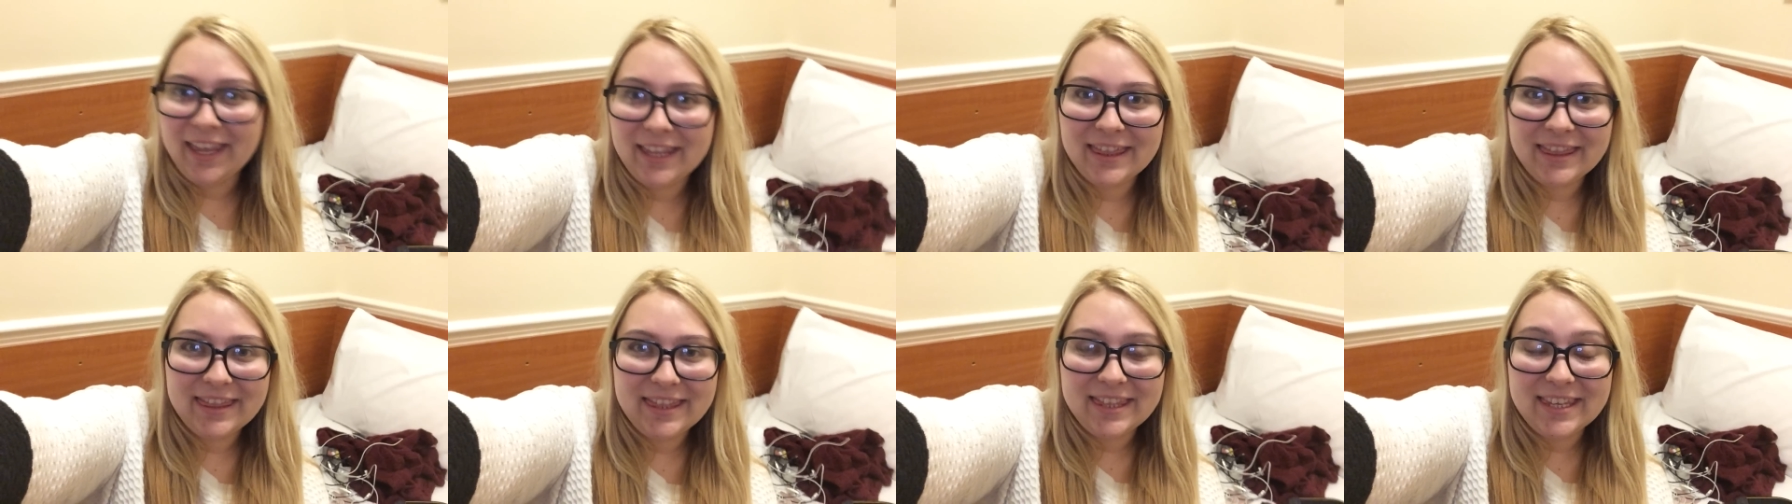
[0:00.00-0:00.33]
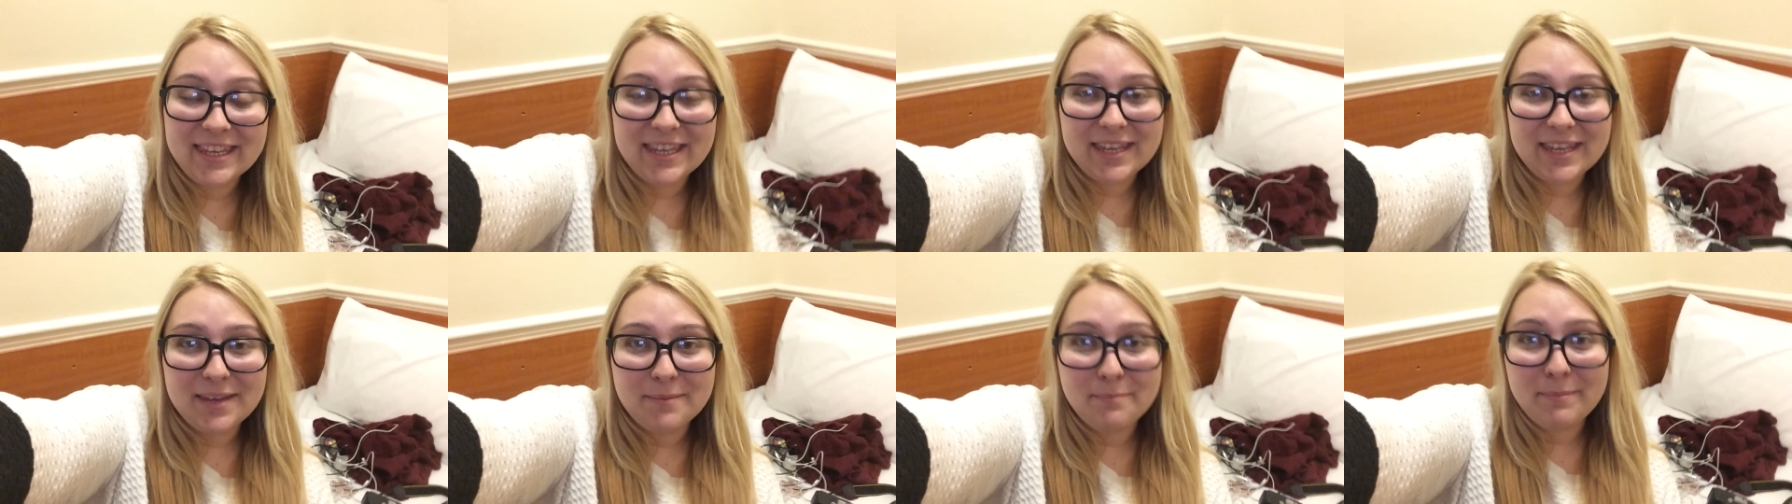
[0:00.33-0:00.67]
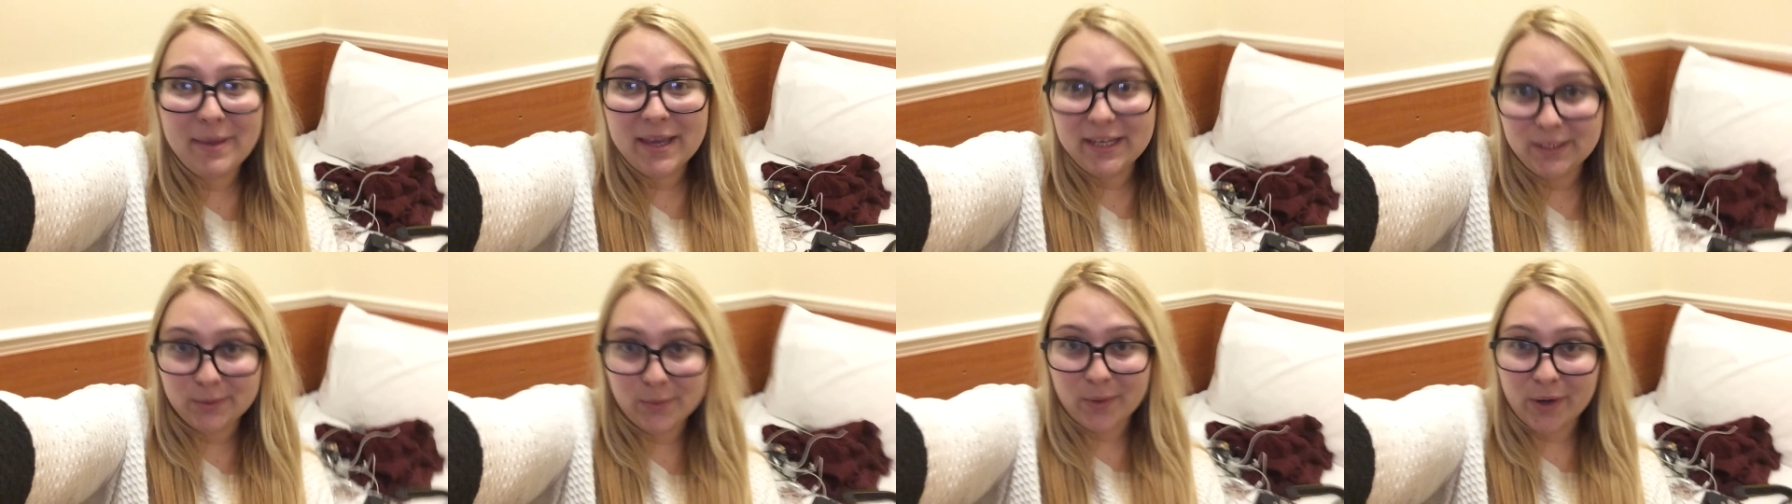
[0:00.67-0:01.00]
in the
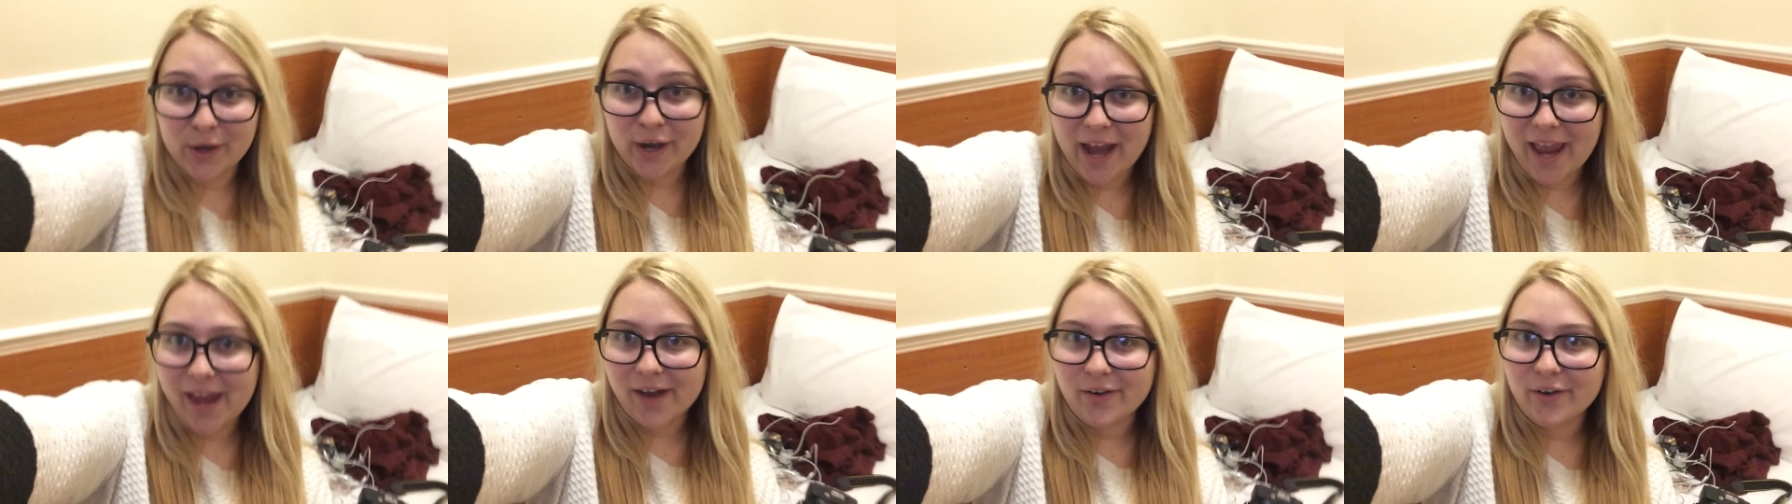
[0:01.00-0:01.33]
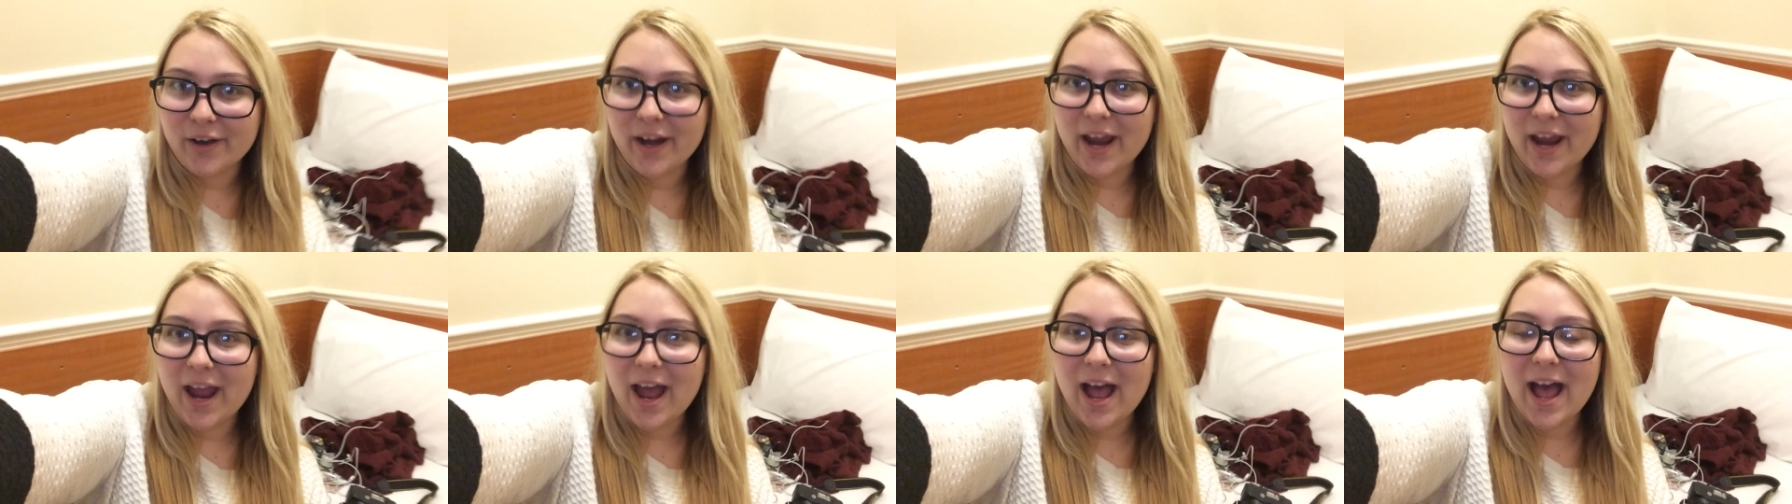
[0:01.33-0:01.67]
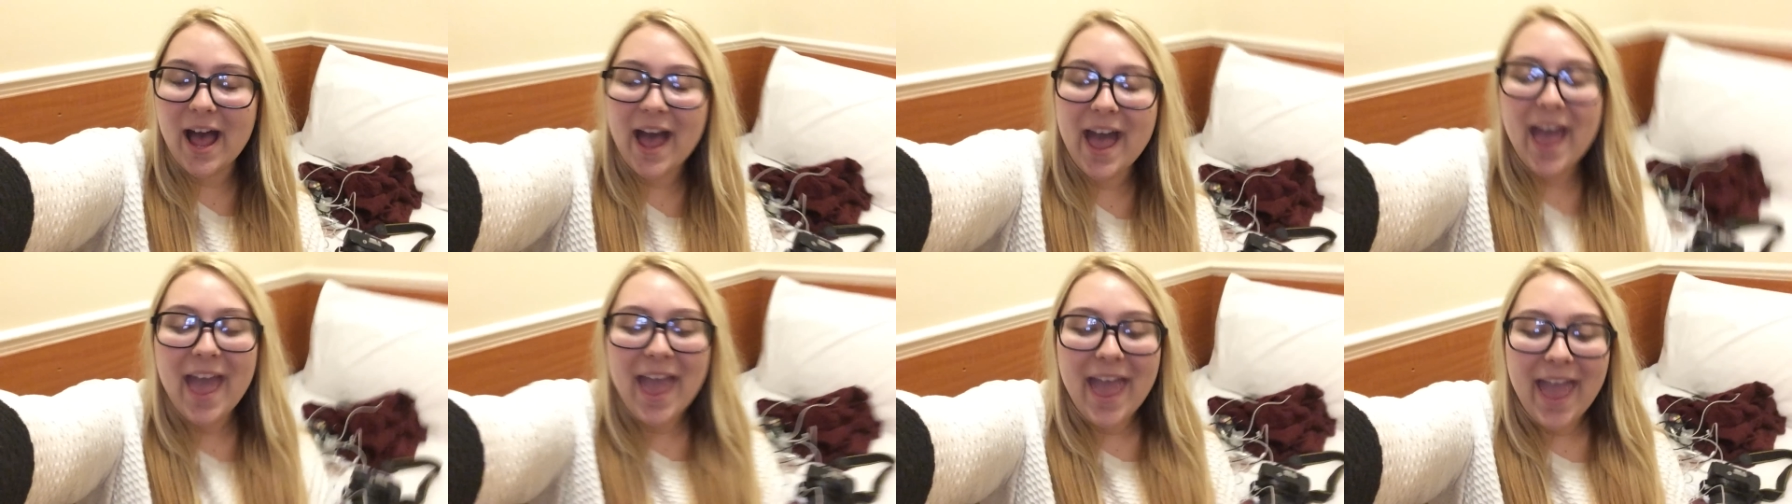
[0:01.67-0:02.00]
Bayswater
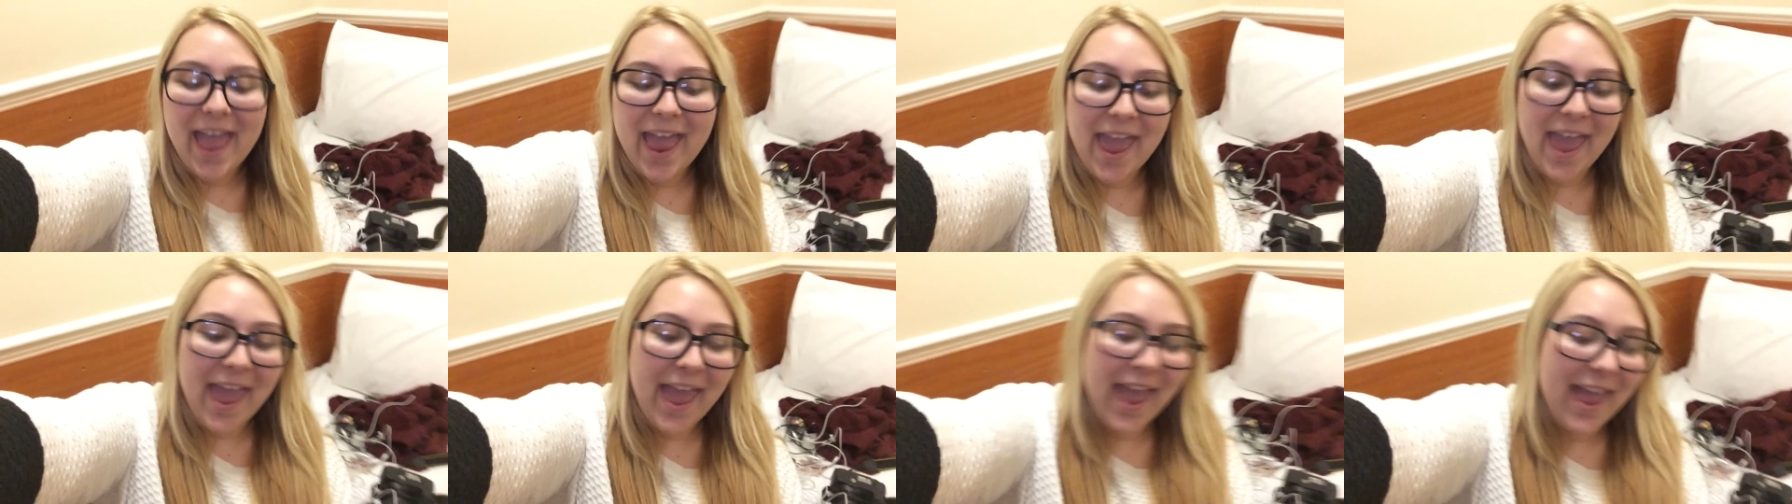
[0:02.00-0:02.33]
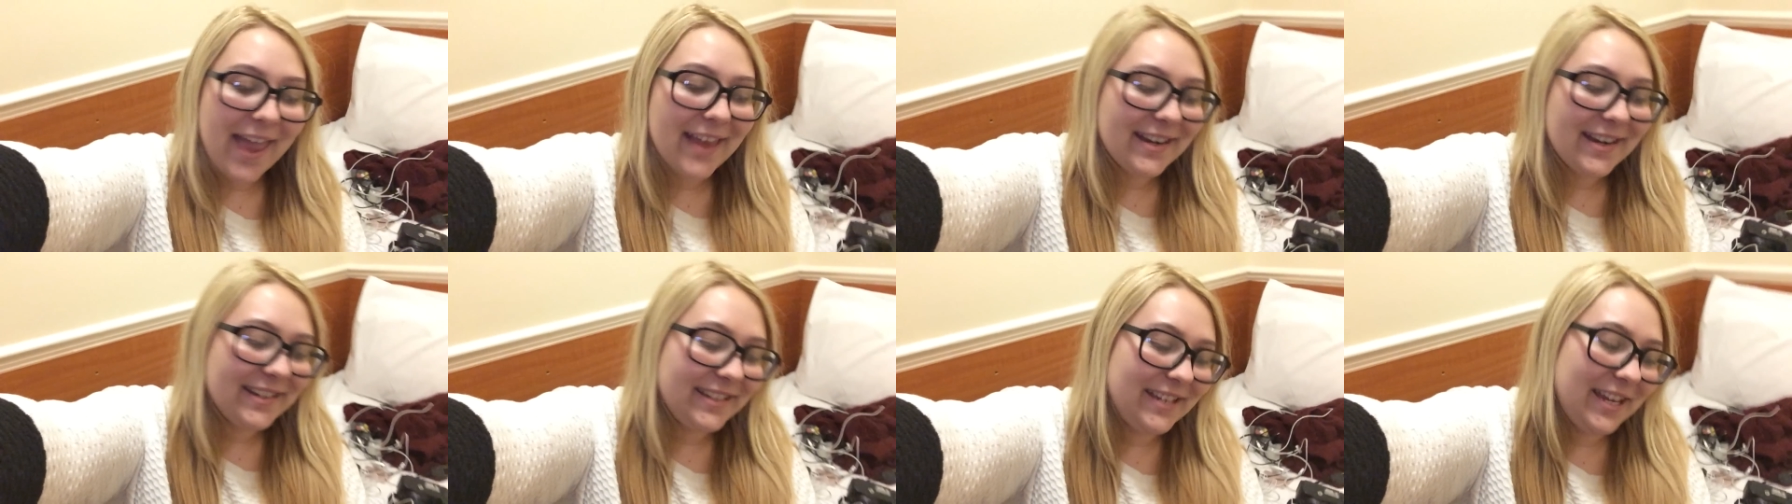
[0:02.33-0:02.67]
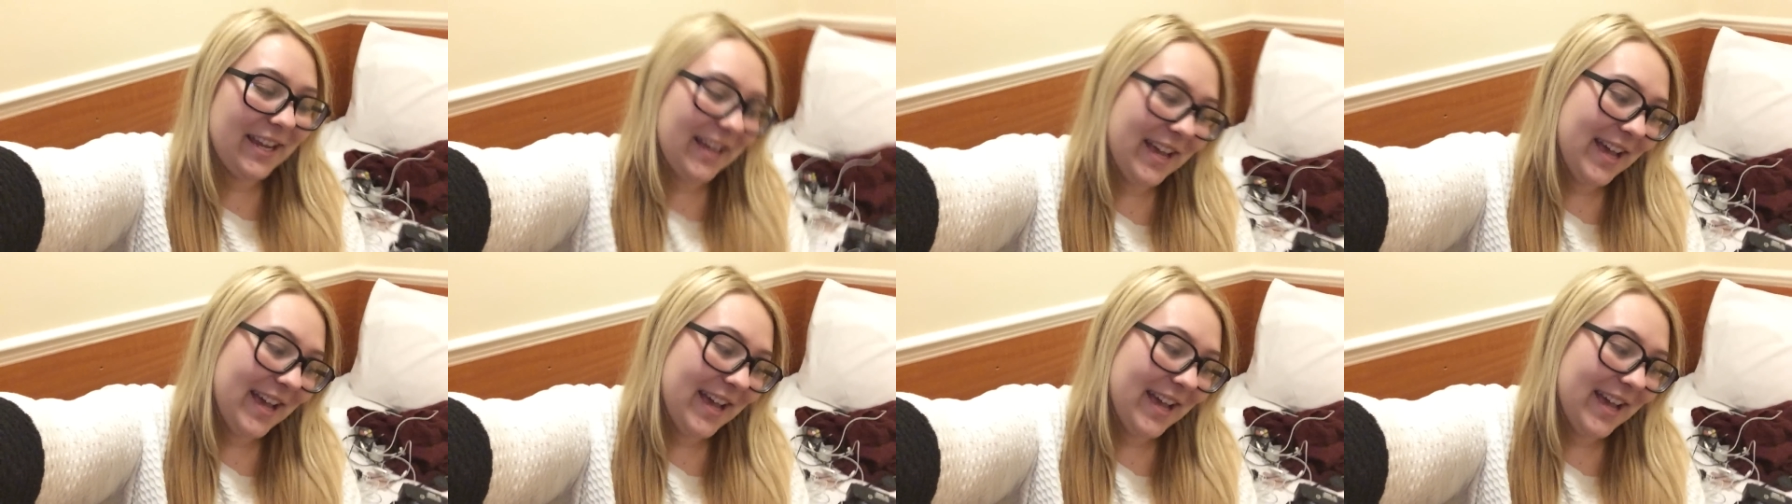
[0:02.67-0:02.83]
area and